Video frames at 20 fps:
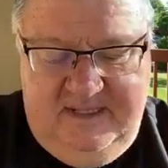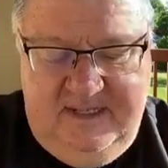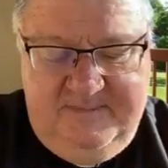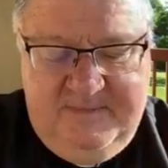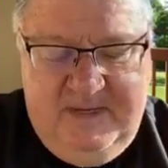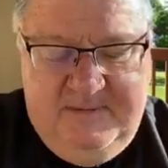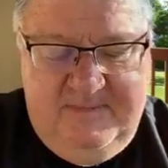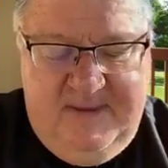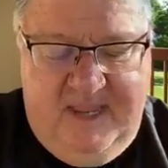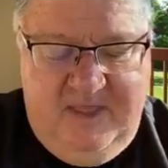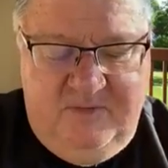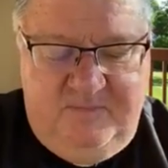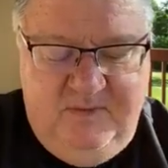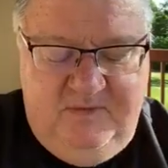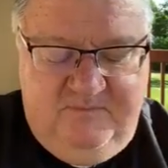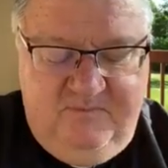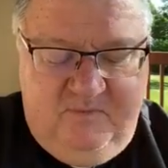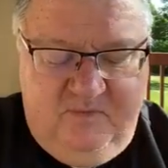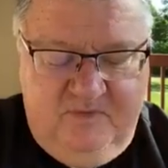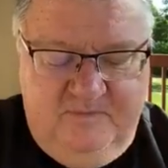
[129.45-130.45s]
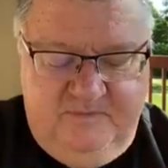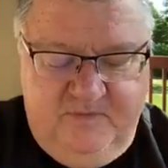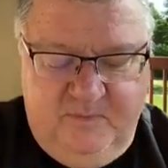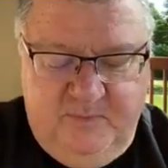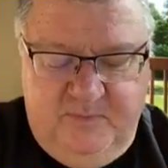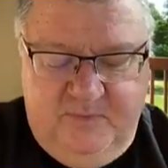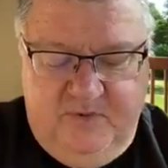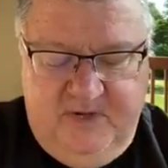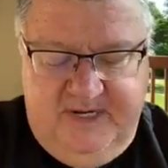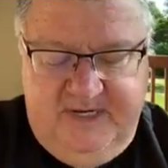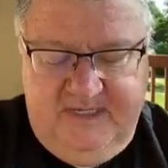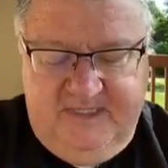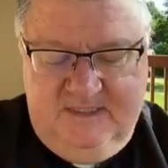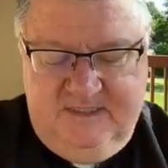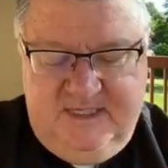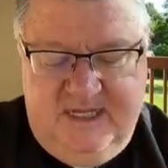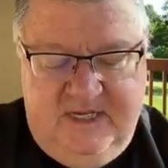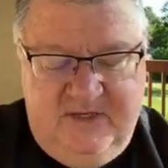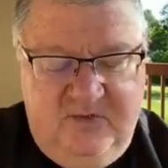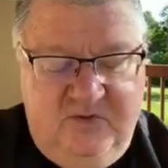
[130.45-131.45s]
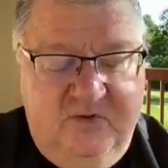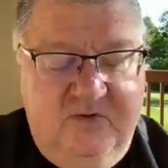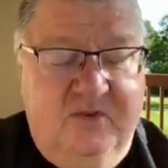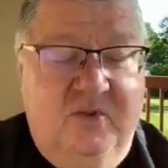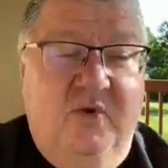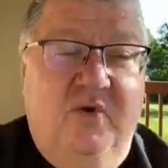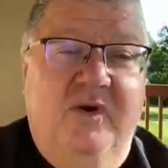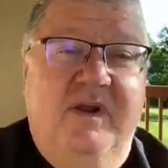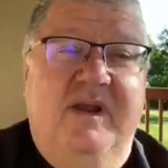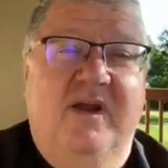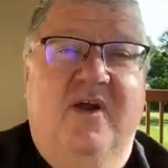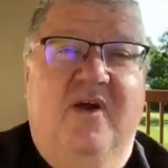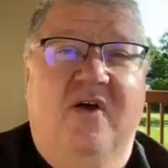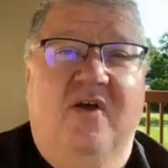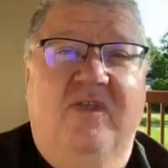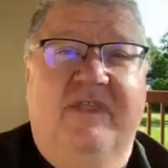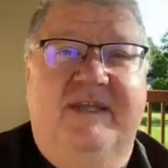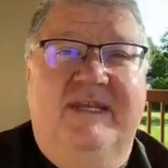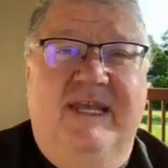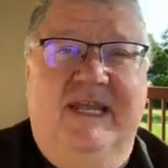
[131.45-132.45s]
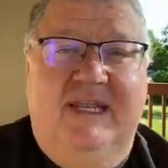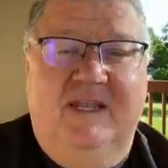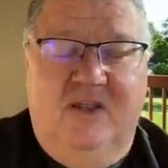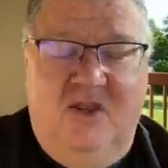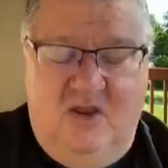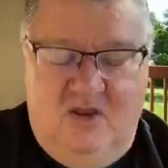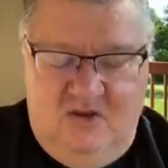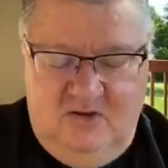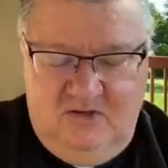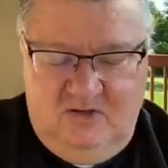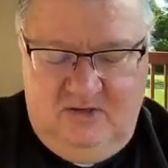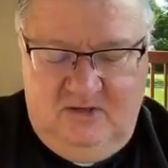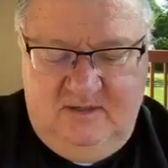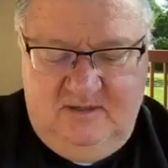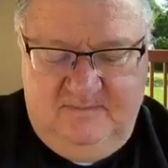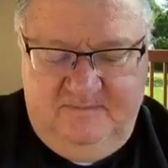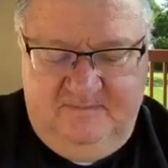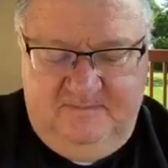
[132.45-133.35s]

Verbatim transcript: Let my mouth be full of your praise and your glory all the day long.